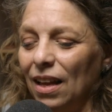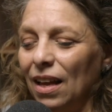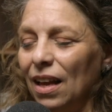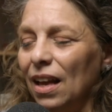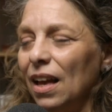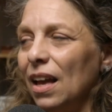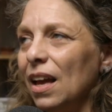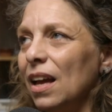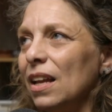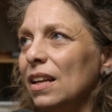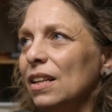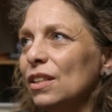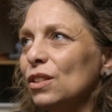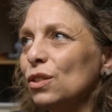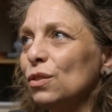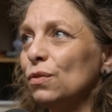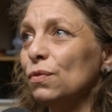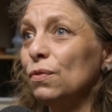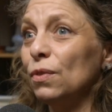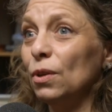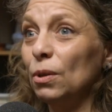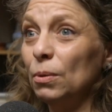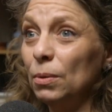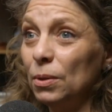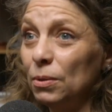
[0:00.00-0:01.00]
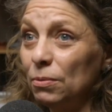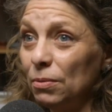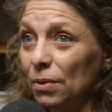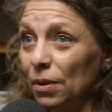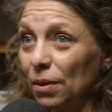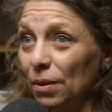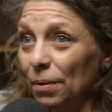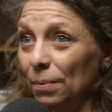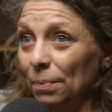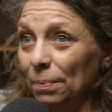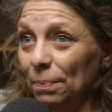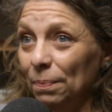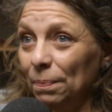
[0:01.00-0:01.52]
And it's a fluid
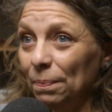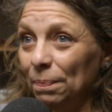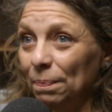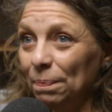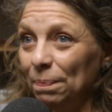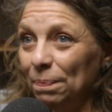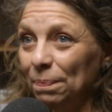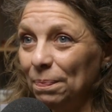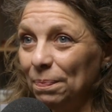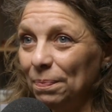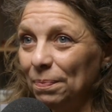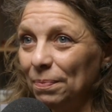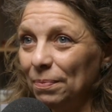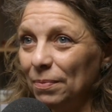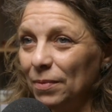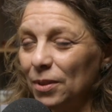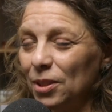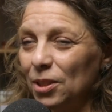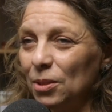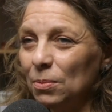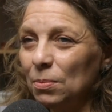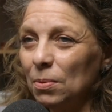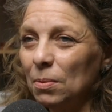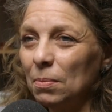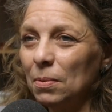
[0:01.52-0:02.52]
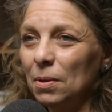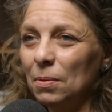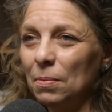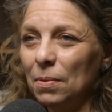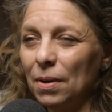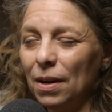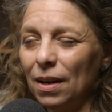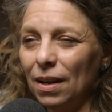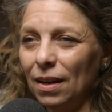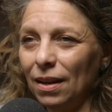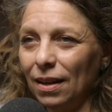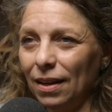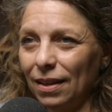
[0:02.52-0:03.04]
rhythm, which is probably
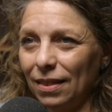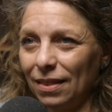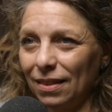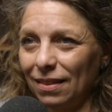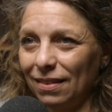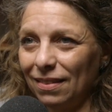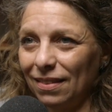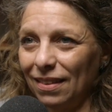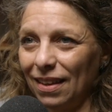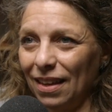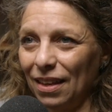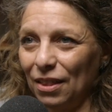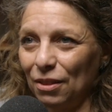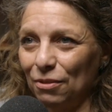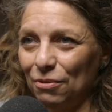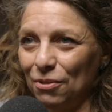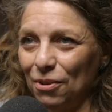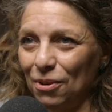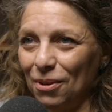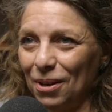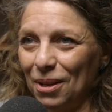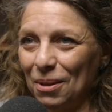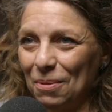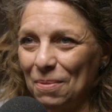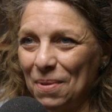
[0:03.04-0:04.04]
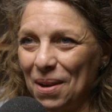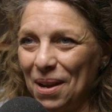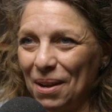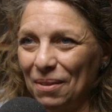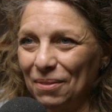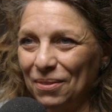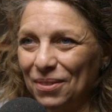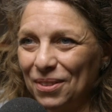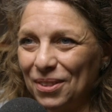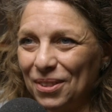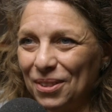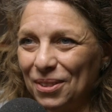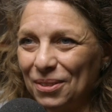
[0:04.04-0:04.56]
why I like the sea and the rolling
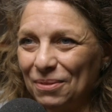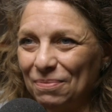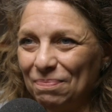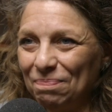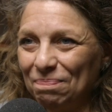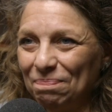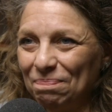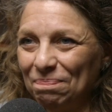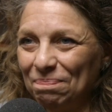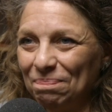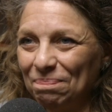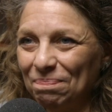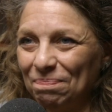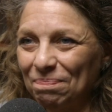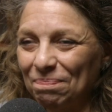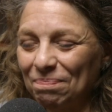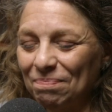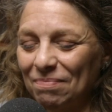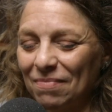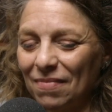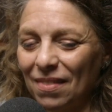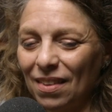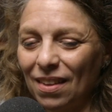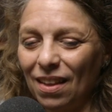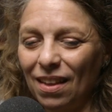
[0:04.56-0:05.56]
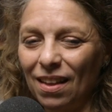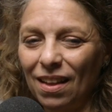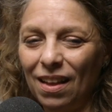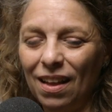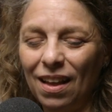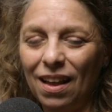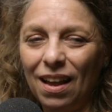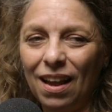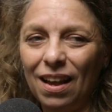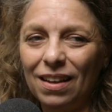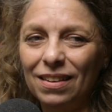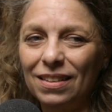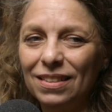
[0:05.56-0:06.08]
waves.
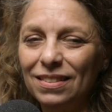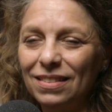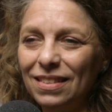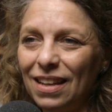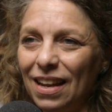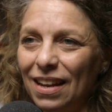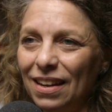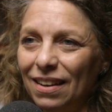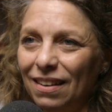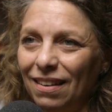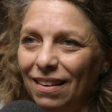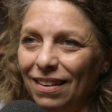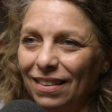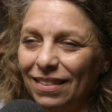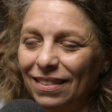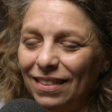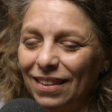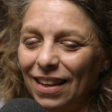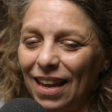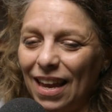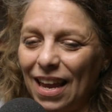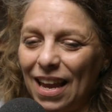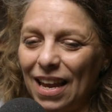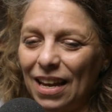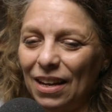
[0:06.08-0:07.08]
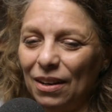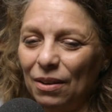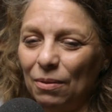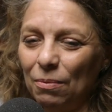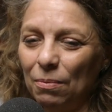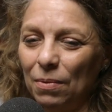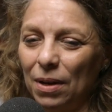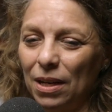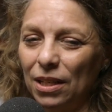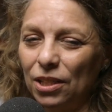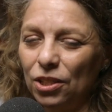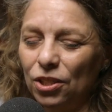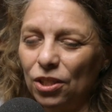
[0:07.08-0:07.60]
And at day 19,
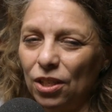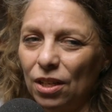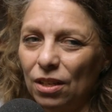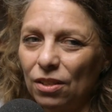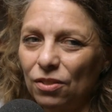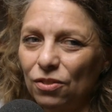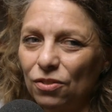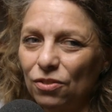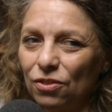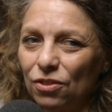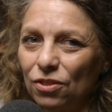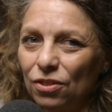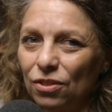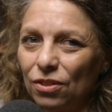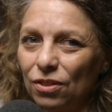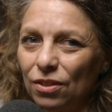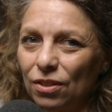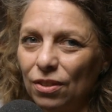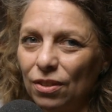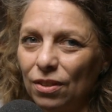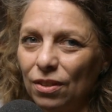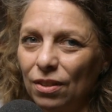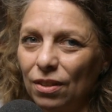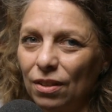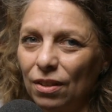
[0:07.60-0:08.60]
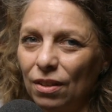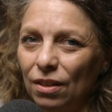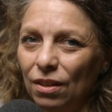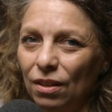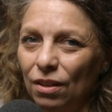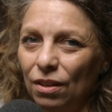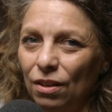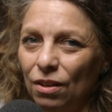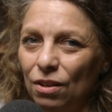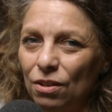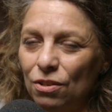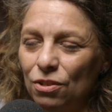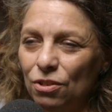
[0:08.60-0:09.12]
we're just
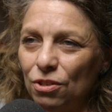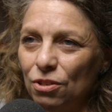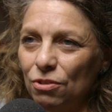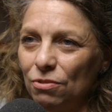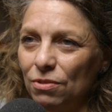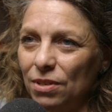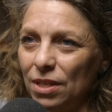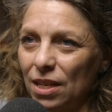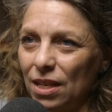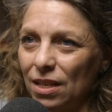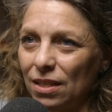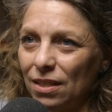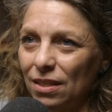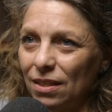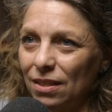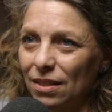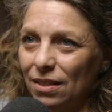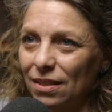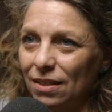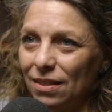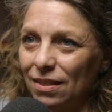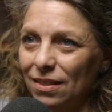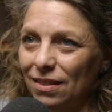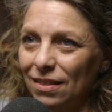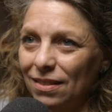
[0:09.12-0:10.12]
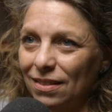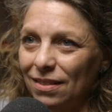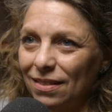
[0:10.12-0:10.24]
2 discs.